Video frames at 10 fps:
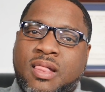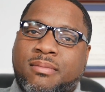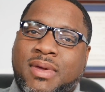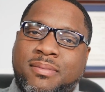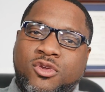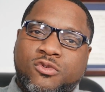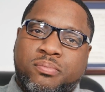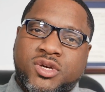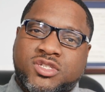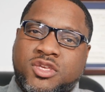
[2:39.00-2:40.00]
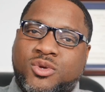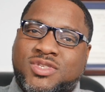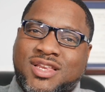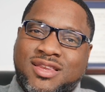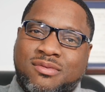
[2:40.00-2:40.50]
Maybe you'll push the
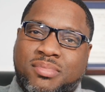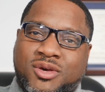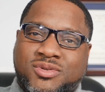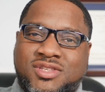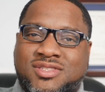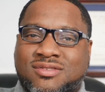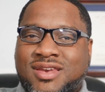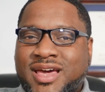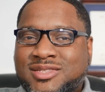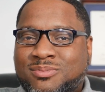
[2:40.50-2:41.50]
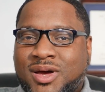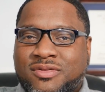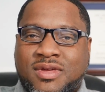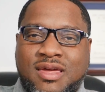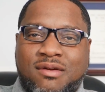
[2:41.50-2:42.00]
utility bills until next month.